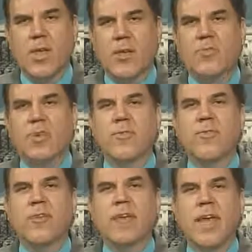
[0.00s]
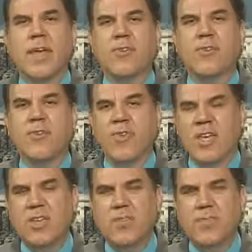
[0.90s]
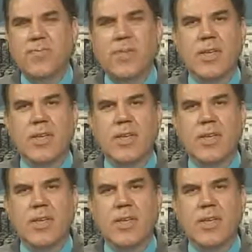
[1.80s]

A servicer can ask for fees,